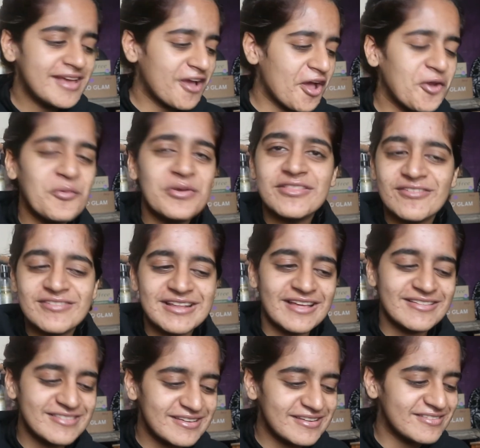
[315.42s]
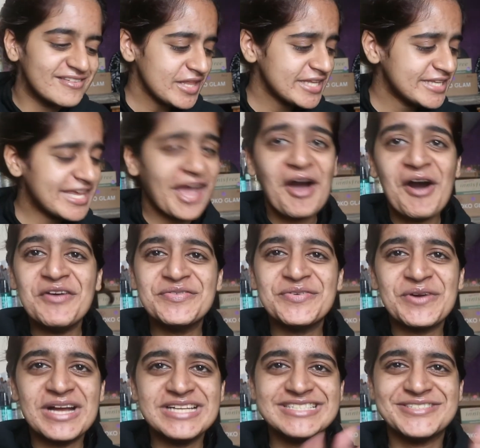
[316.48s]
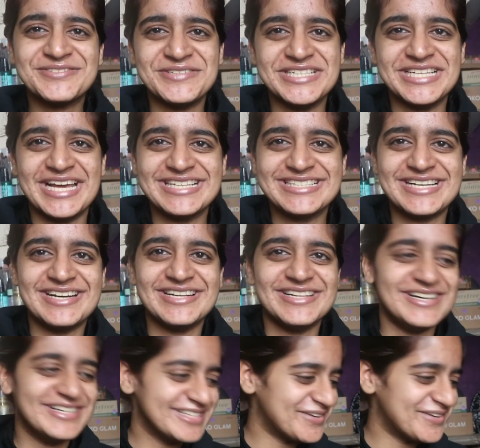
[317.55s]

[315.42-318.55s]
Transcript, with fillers: kind of want those glasses. Yeah, overall I just really like that a lot.